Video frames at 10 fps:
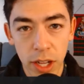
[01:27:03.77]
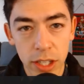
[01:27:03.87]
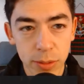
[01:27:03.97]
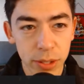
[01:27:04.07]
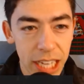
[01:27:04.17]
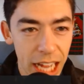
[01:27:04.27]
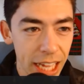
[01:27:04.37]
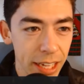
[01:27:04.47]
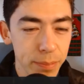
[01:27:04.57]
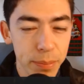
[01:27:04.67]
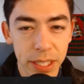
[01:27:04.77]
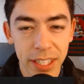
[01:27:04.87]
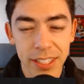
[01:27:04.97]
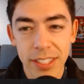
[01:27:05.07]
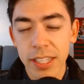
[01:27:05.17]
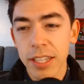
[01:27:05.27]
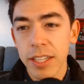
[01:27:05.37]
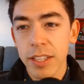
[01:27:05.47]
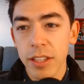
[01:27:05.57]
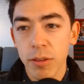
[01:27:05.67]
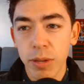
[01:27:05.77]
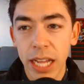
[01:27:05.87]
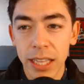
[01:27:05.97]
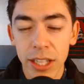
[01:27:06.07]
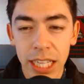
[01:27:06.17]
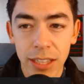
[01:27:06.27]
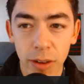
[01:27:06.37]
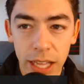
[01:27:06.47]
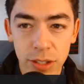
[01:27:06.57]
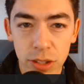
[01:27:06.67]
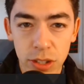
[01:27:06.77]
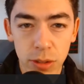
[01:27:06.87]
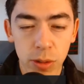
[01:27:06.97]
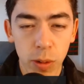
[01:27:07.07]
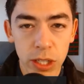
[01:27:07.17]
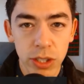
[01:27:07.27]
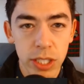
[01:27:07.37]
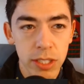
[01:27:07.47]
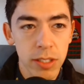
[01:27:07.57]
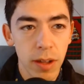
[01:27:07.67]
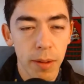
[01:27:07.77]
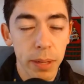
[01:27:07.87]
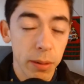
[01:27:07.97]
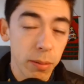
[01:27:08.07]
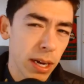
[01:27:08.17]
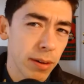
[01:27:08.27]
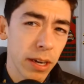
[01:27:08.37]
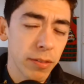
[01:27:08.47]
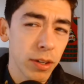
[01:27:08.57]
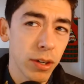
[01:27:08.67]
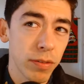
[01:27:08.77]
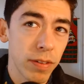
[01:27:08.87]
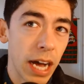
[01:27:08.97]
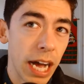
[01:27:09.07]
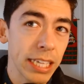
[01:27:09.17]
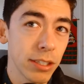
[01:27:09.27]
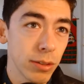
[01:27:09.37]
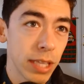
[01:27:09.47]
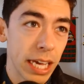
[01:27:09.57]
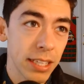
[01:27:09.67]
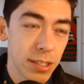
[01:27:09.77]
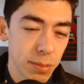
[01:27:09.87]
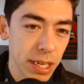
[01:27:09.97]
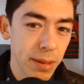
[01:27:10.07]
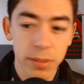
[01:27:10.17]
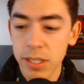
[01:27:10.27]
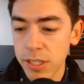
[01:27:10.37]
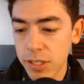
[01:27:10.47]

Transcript: knowledgeable than I am because when I look at their answers to questions, I'm like, wow, I don't even know if I knew that sometimes.